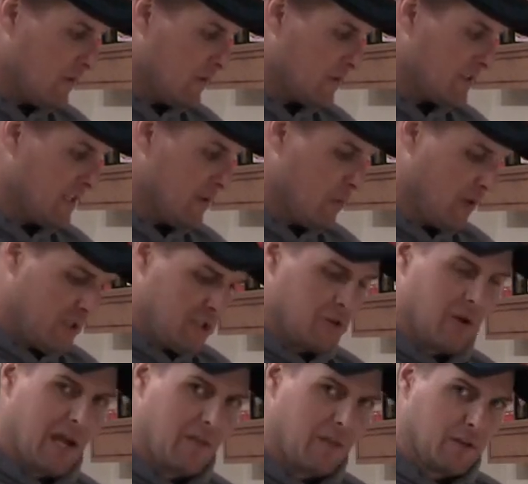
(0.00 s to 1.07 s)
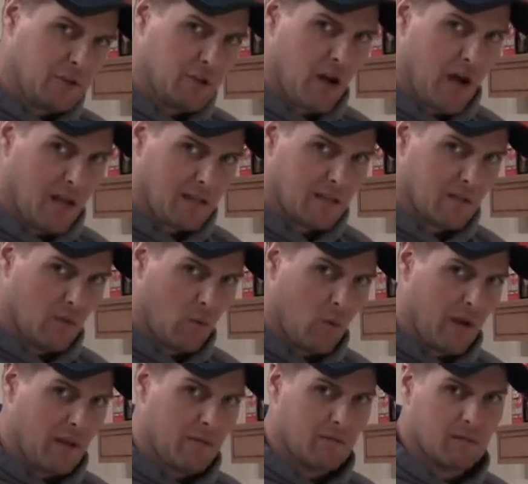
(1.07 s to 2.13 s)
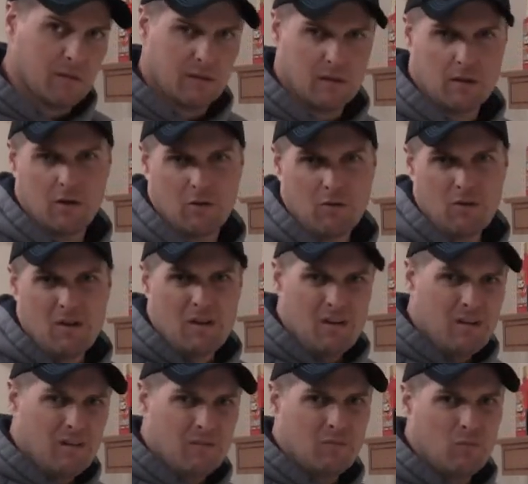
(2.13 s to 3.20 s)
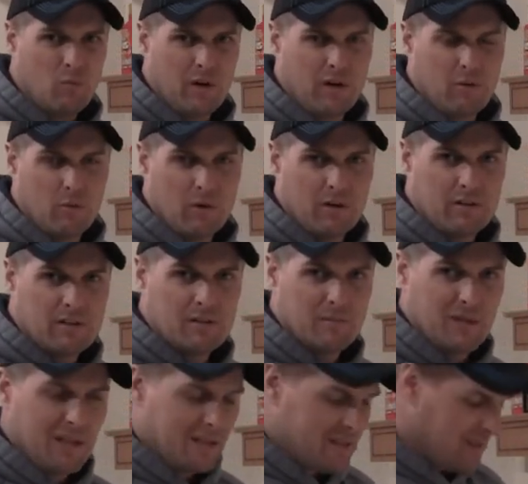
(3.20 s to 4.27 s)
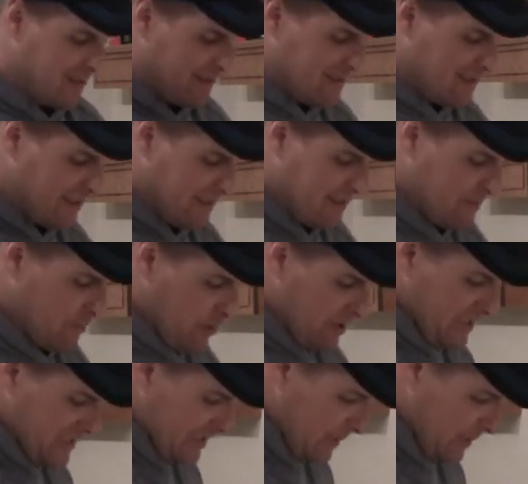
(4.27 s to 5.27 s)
you'll see once you add the dry to the wet, where it should be. It's pretty